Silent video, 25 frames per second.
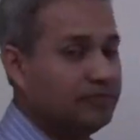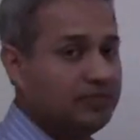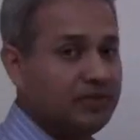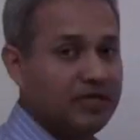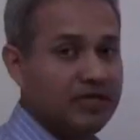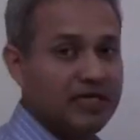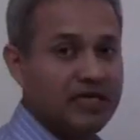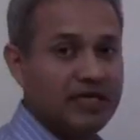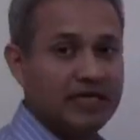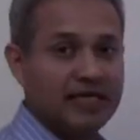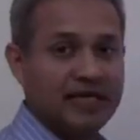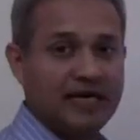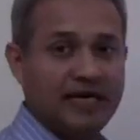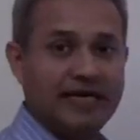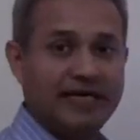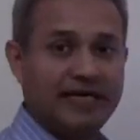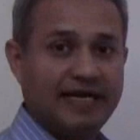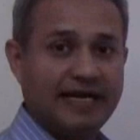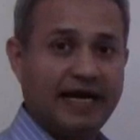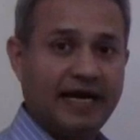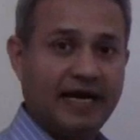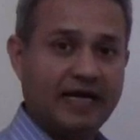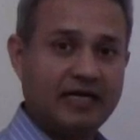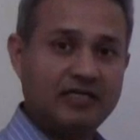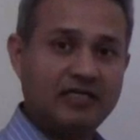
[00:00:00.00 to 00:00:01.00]
being
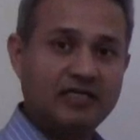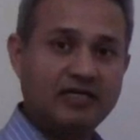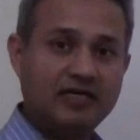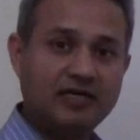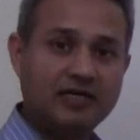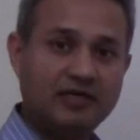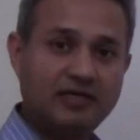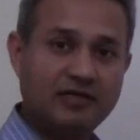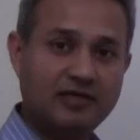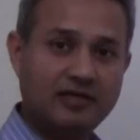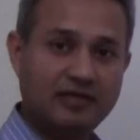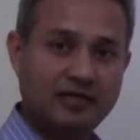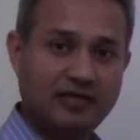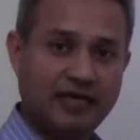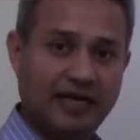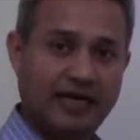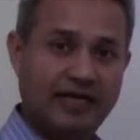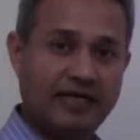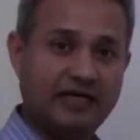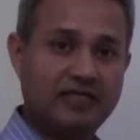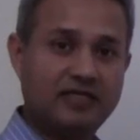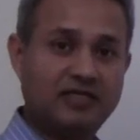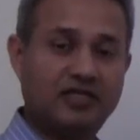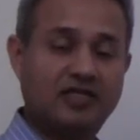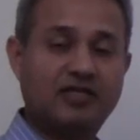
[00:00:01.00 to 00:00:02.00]
attacked
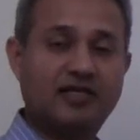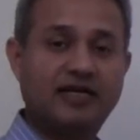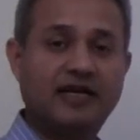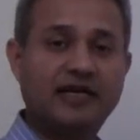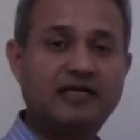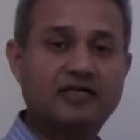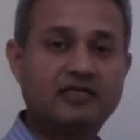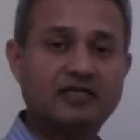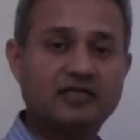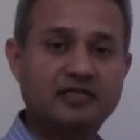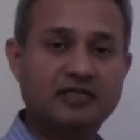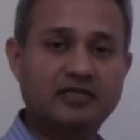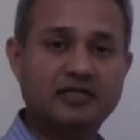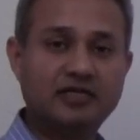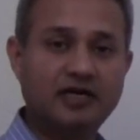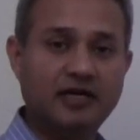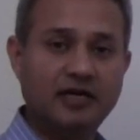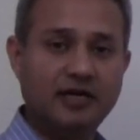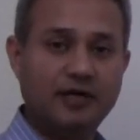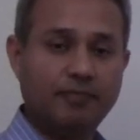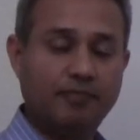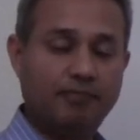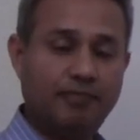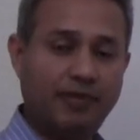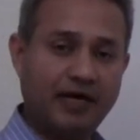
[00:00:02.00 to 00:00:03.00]
and threatened
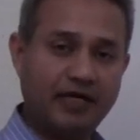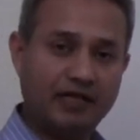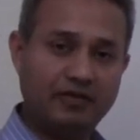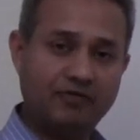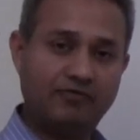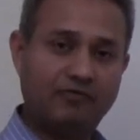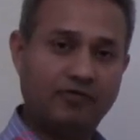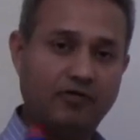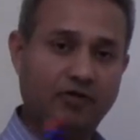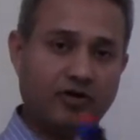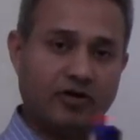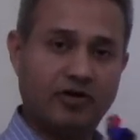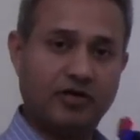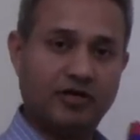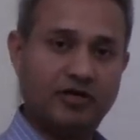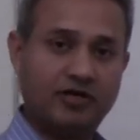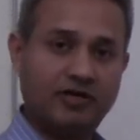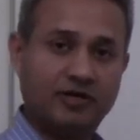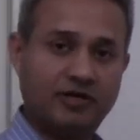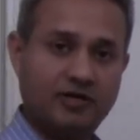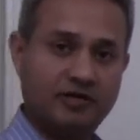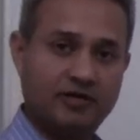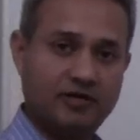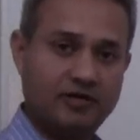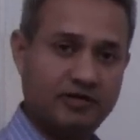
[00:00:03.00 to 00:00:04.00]
by the foreign
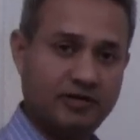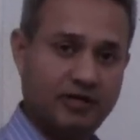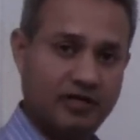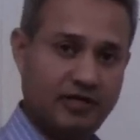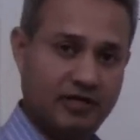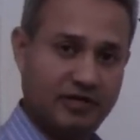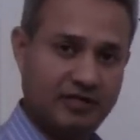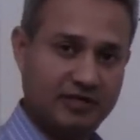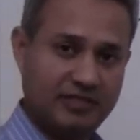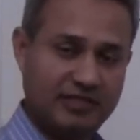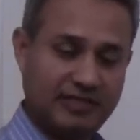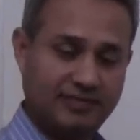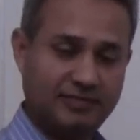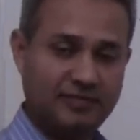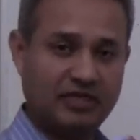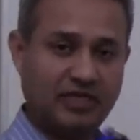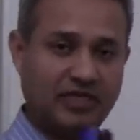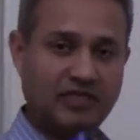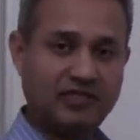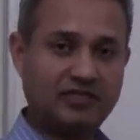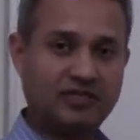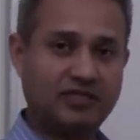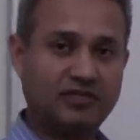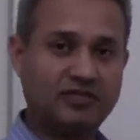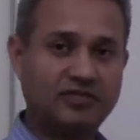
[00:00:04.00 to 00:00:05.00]
uh,
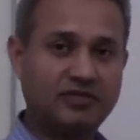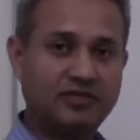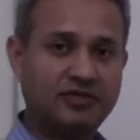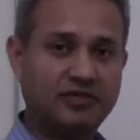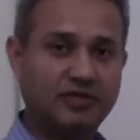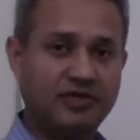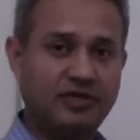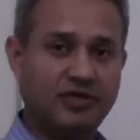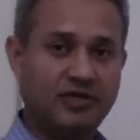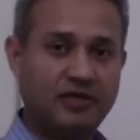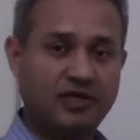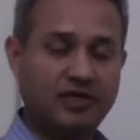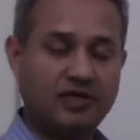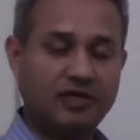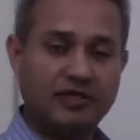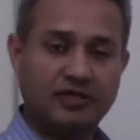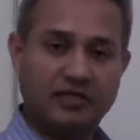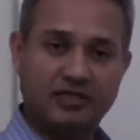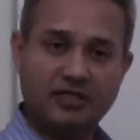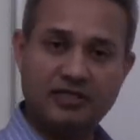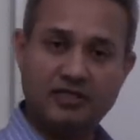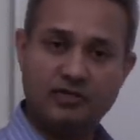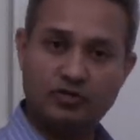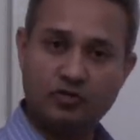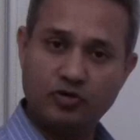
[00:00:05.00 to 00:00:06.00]
substances.
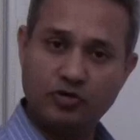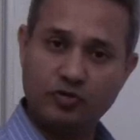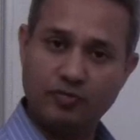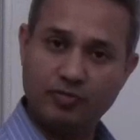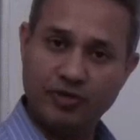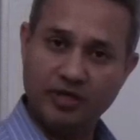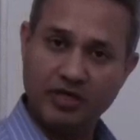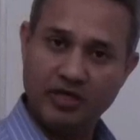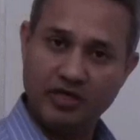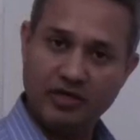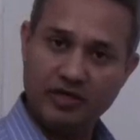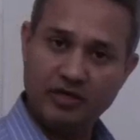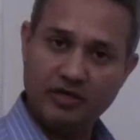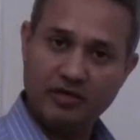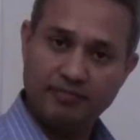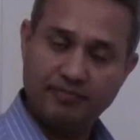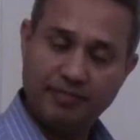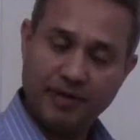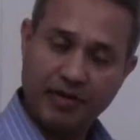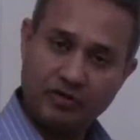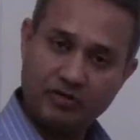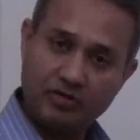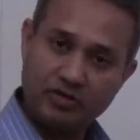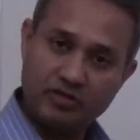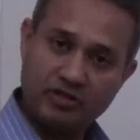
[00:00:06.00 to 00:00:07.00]
These could be
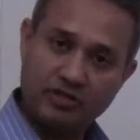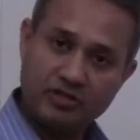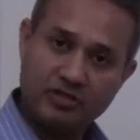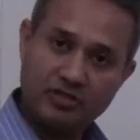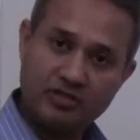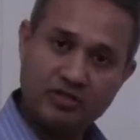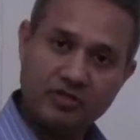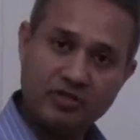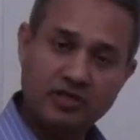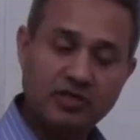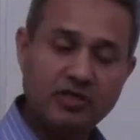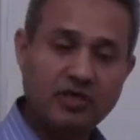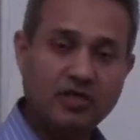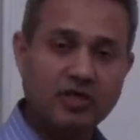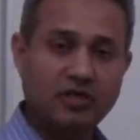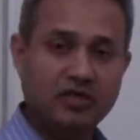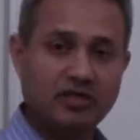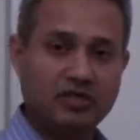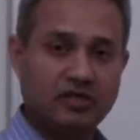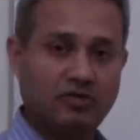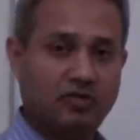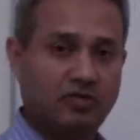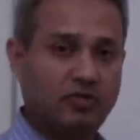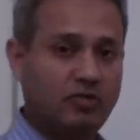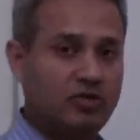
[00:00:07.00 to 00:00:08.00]
pathogens,
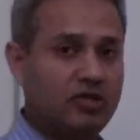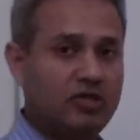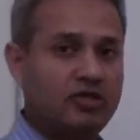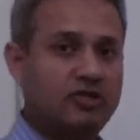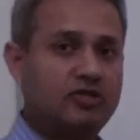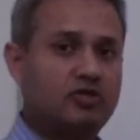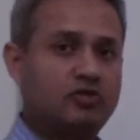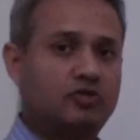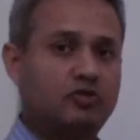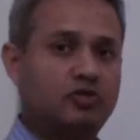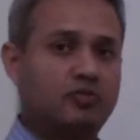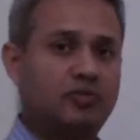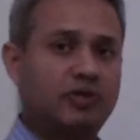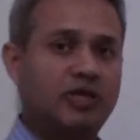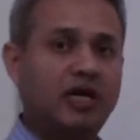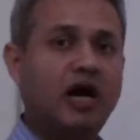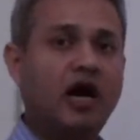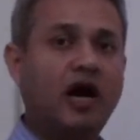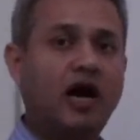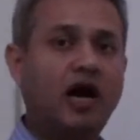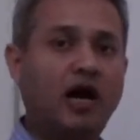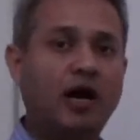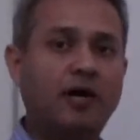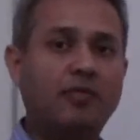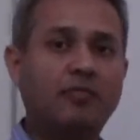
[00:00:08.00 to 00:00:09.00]
or these could be
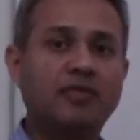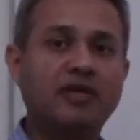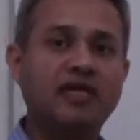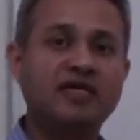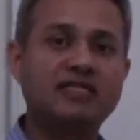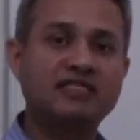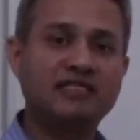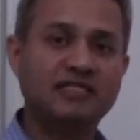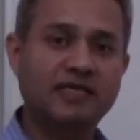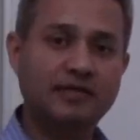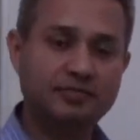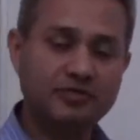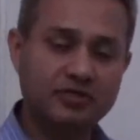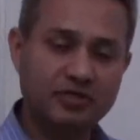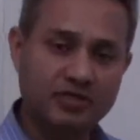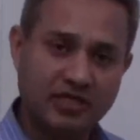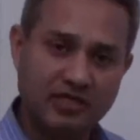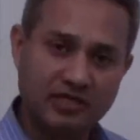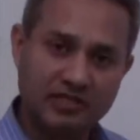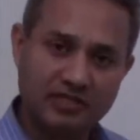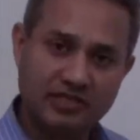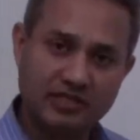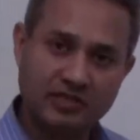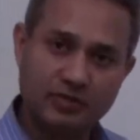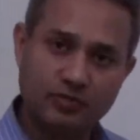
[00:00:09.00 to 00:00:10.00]
harmless
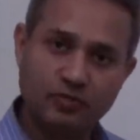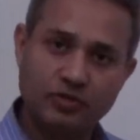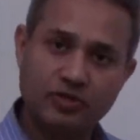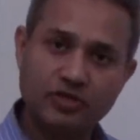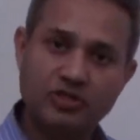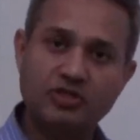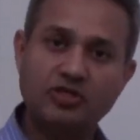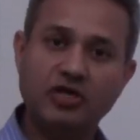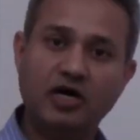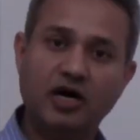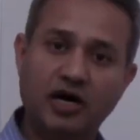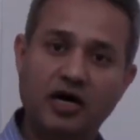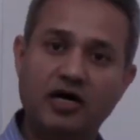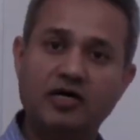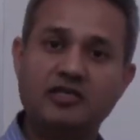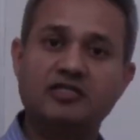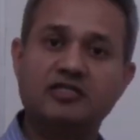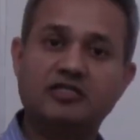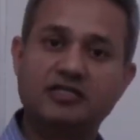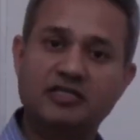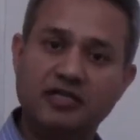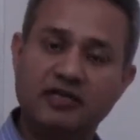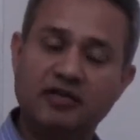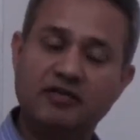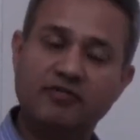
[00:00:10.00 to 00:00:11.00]
substances which are
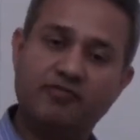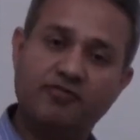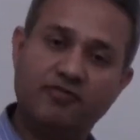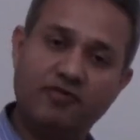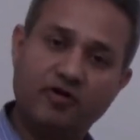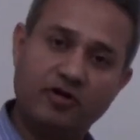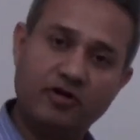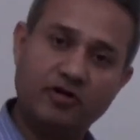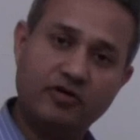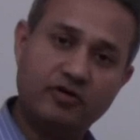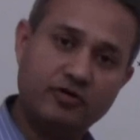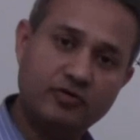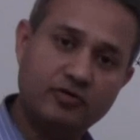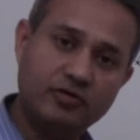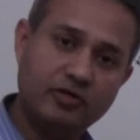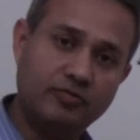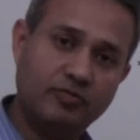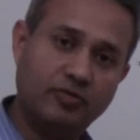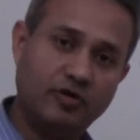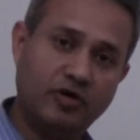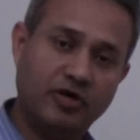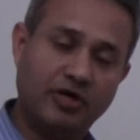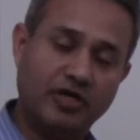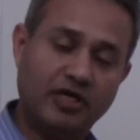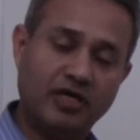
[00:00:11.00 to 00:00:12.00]
still foreign to the
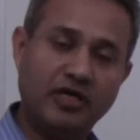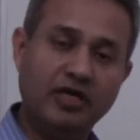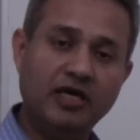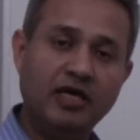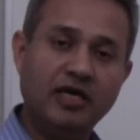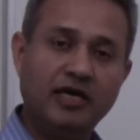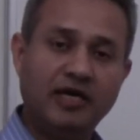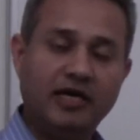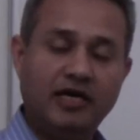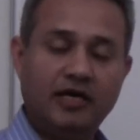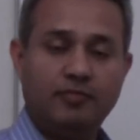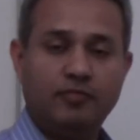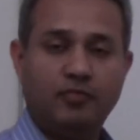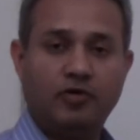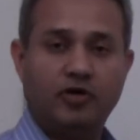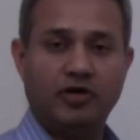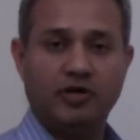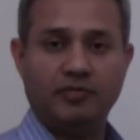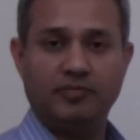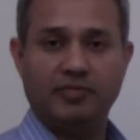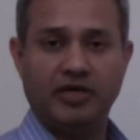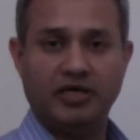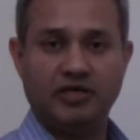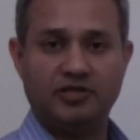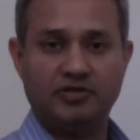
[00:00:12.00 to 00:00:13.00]
body and
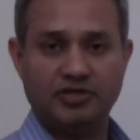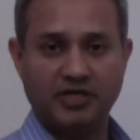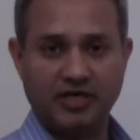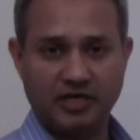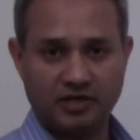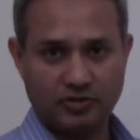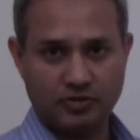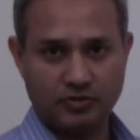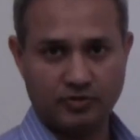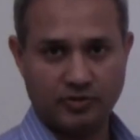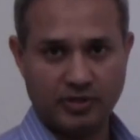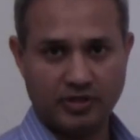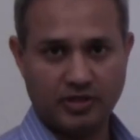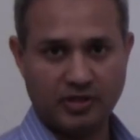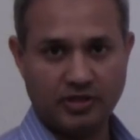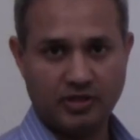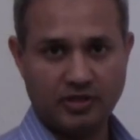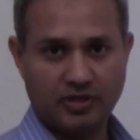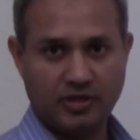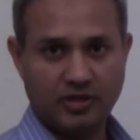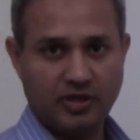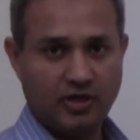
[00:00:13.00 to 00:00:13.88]
body might react to it.